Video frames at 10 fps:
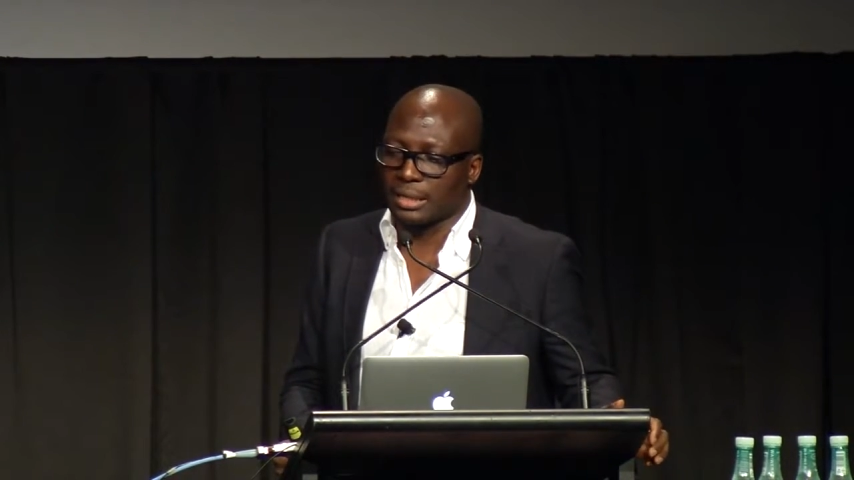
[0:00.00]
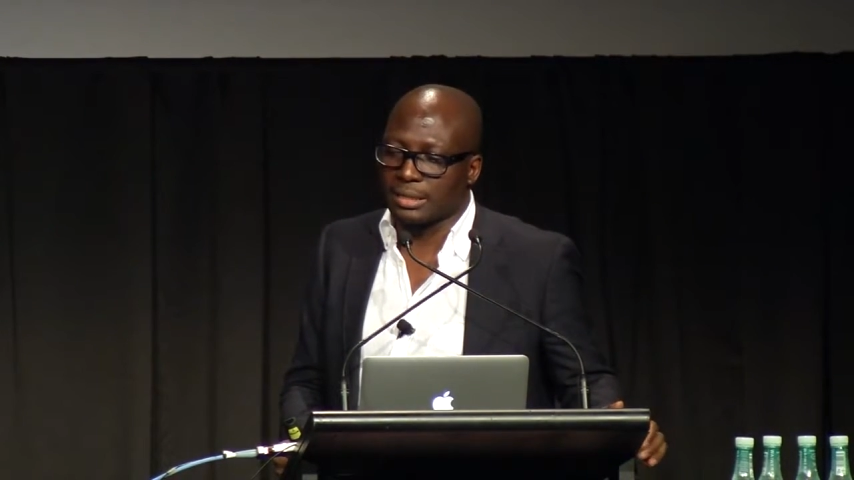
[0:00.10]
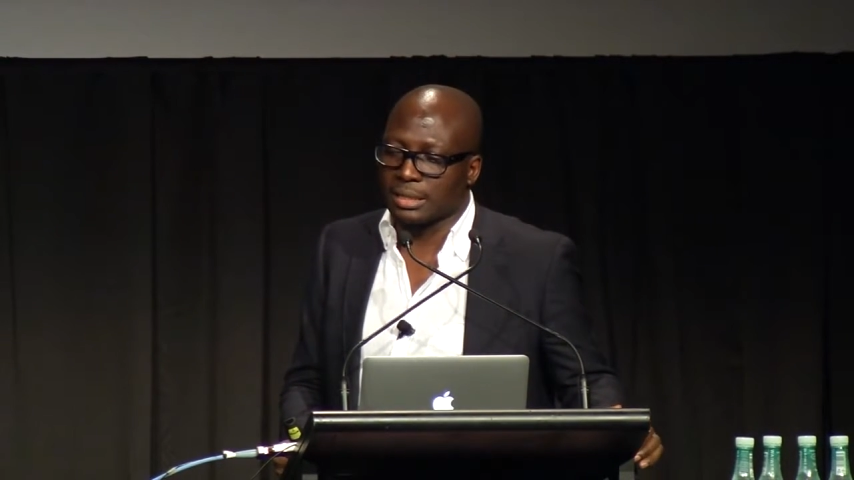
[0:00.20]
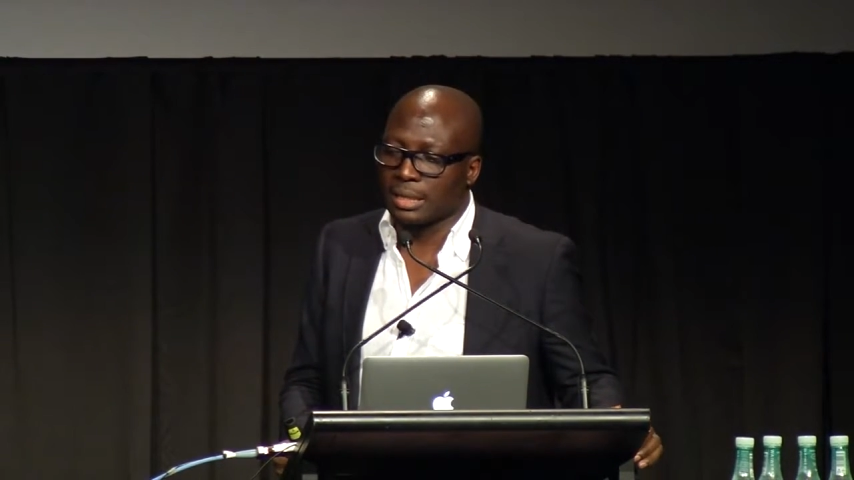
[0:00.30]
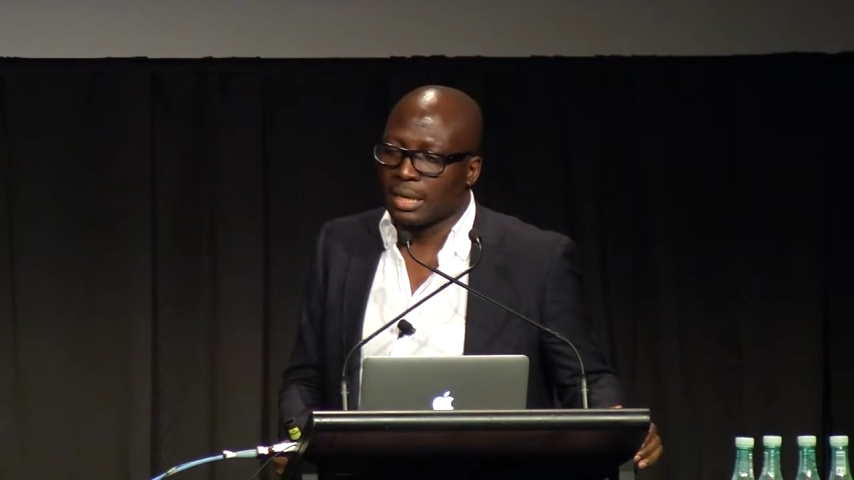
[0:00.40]

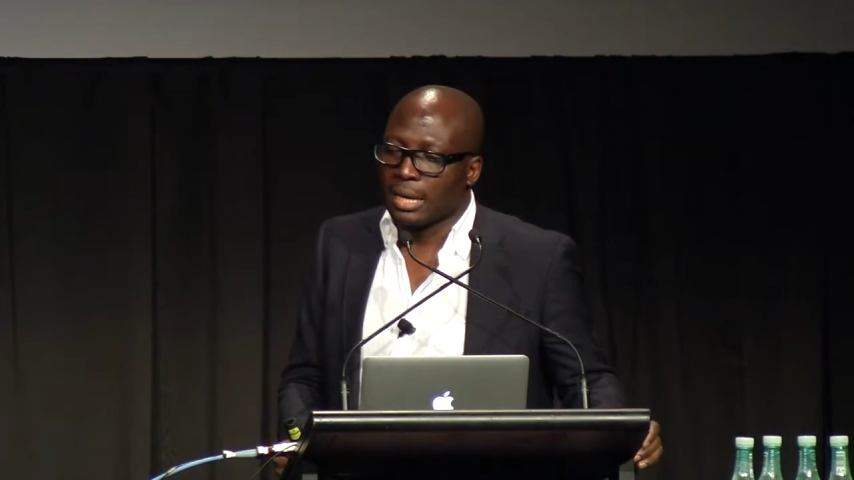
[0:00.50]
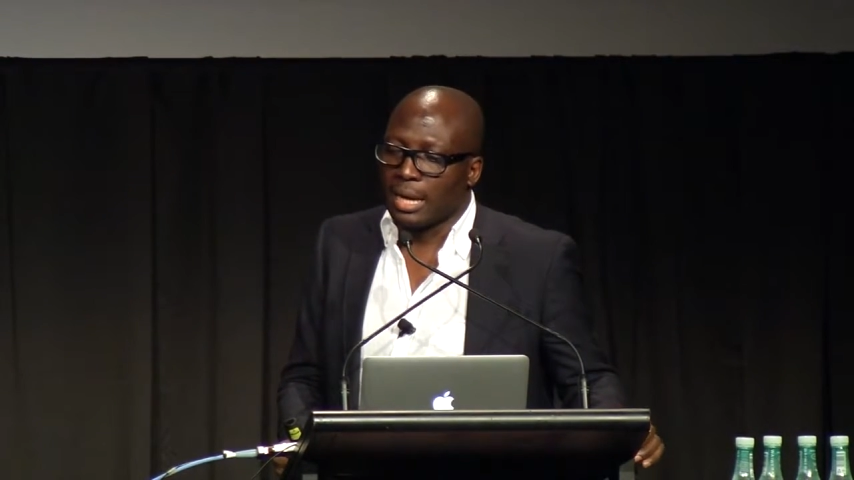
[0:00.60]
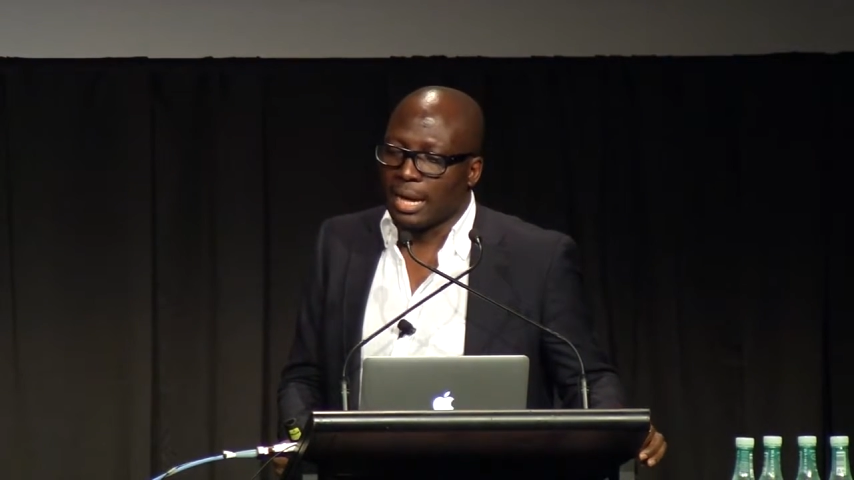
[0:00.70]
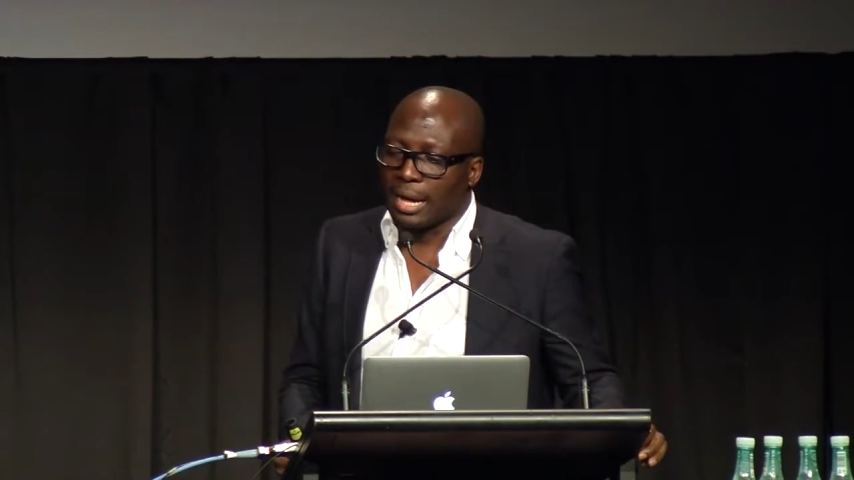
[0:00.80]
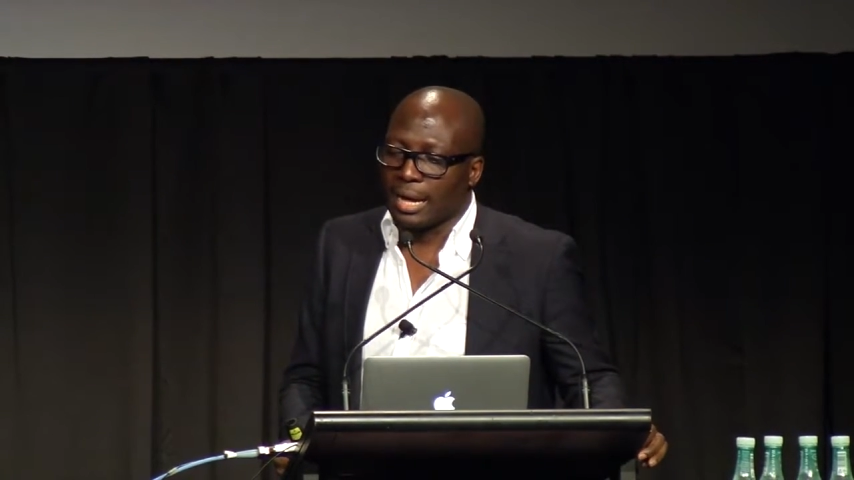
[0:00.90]
And
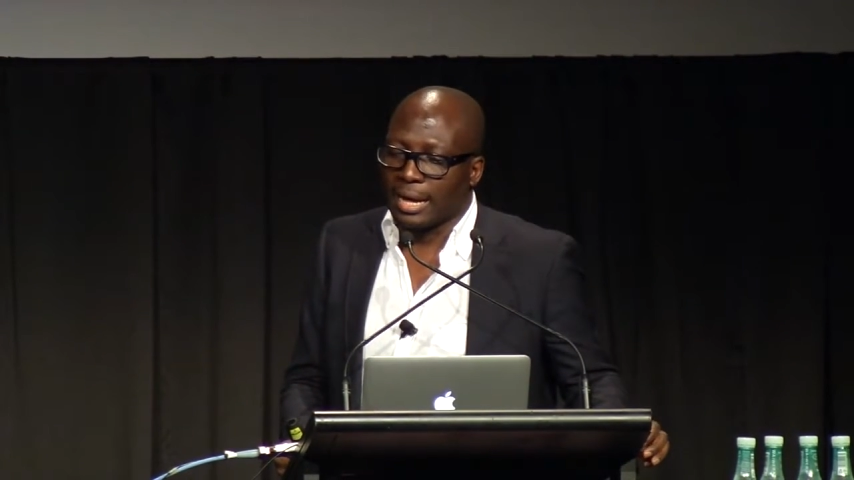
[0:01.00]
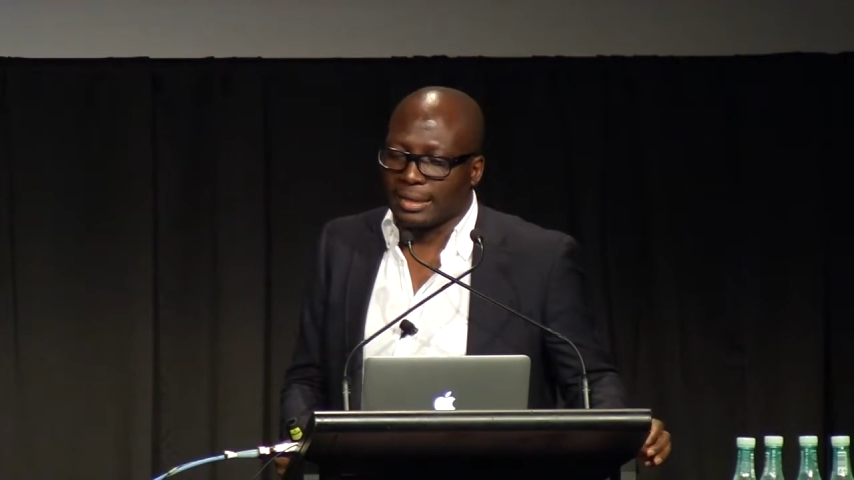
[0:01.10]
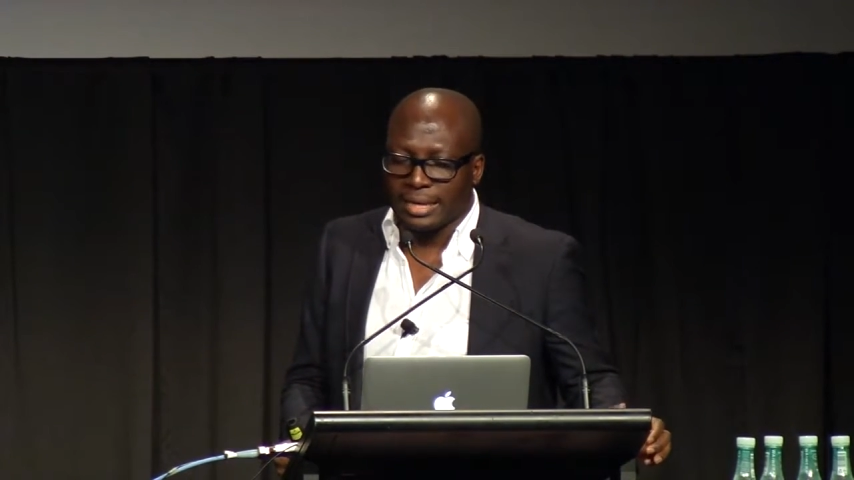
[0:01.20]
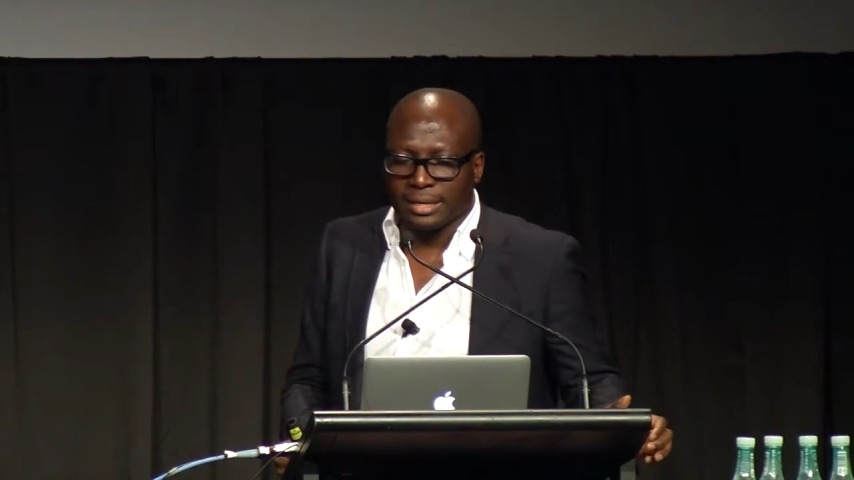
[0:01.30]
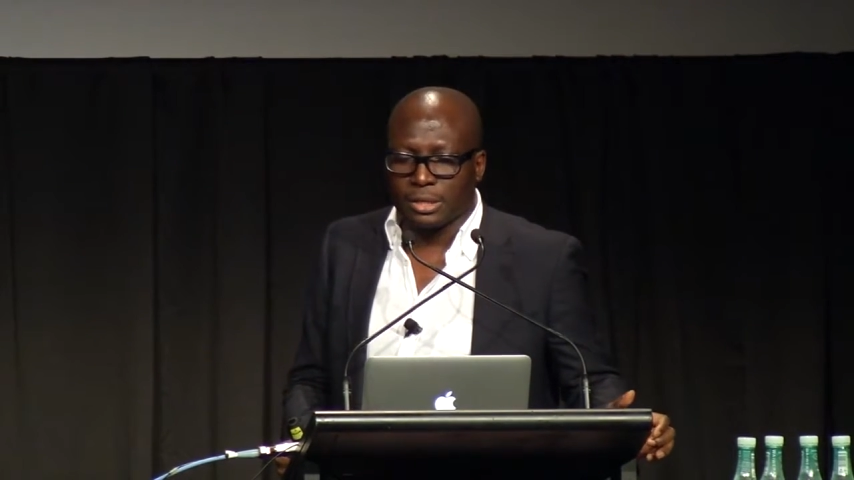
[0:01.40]

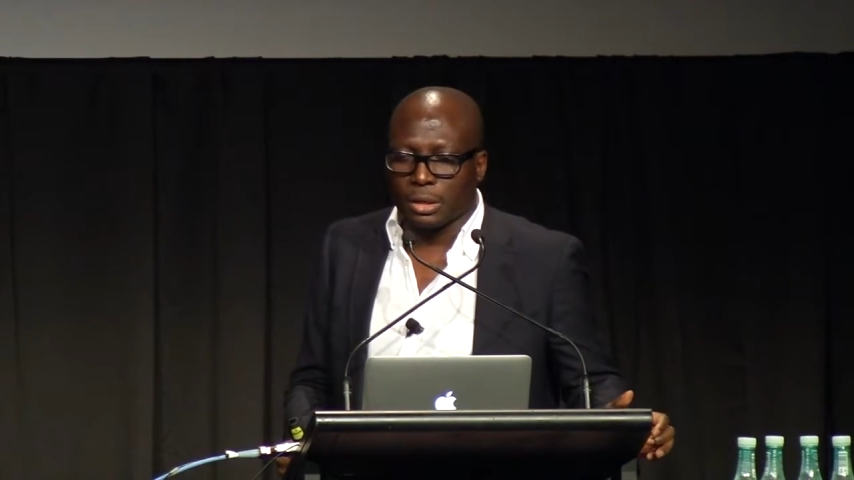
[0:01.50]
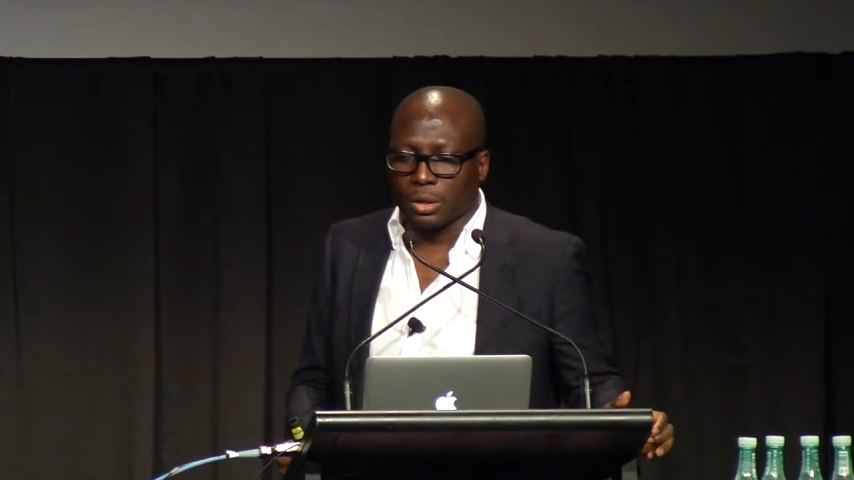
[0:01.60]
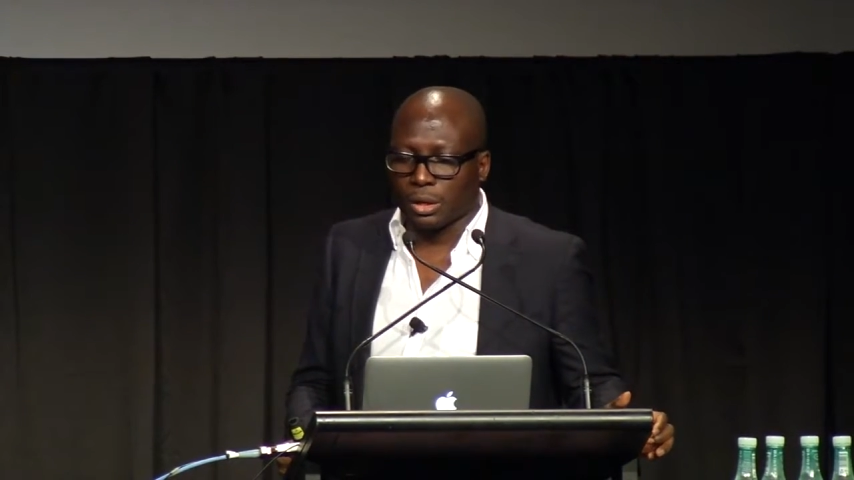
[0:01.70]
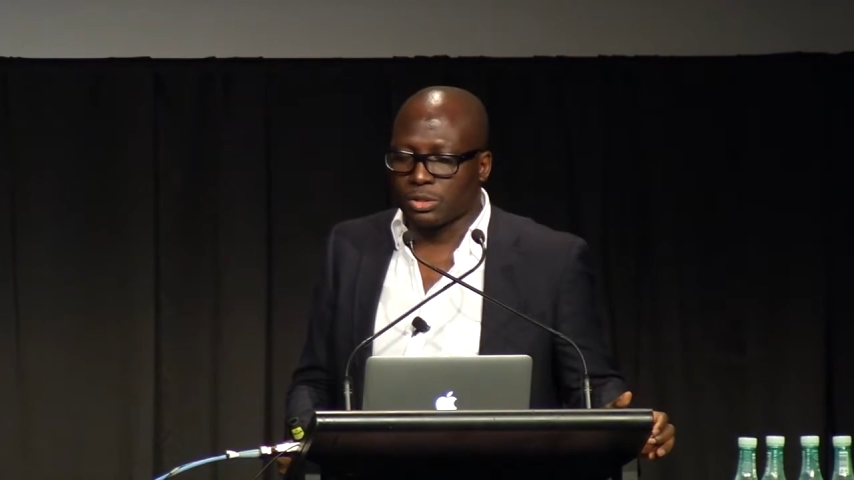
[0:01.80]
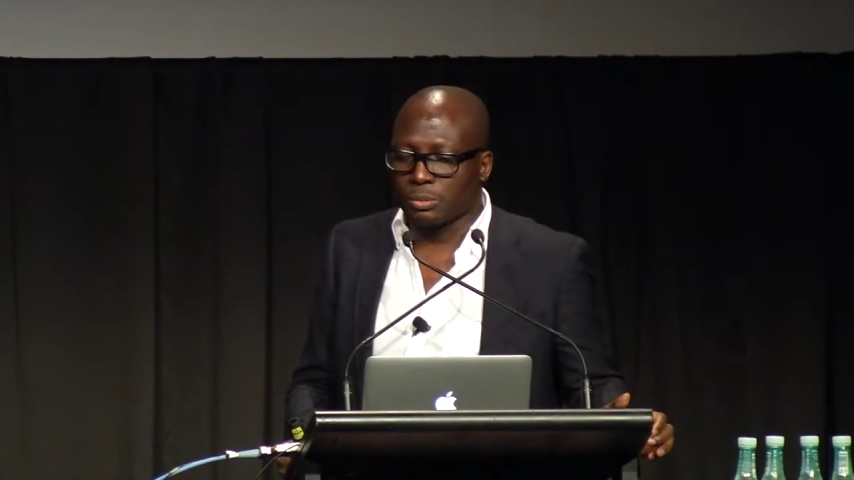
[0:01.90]
and then it occurred